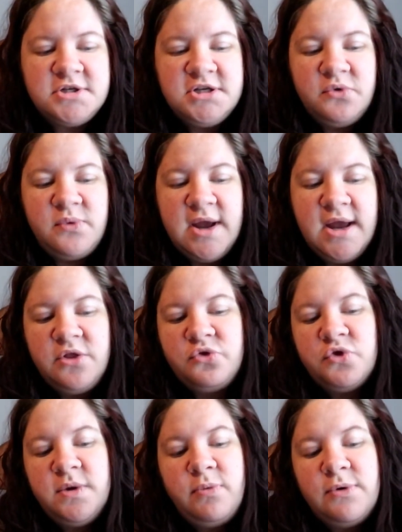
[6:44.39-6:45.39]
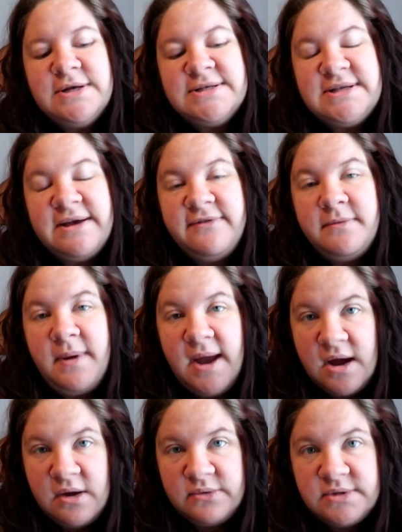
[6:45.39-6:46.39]
she weighed 3.7
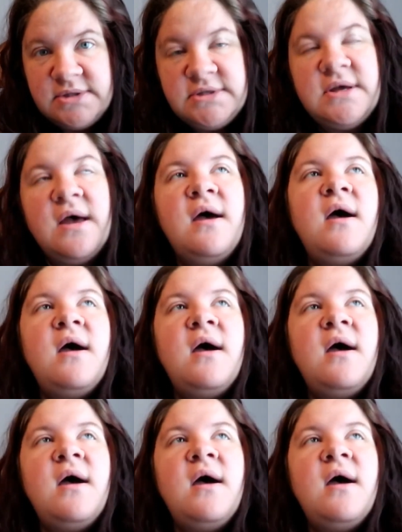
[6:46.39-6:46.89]
pounds.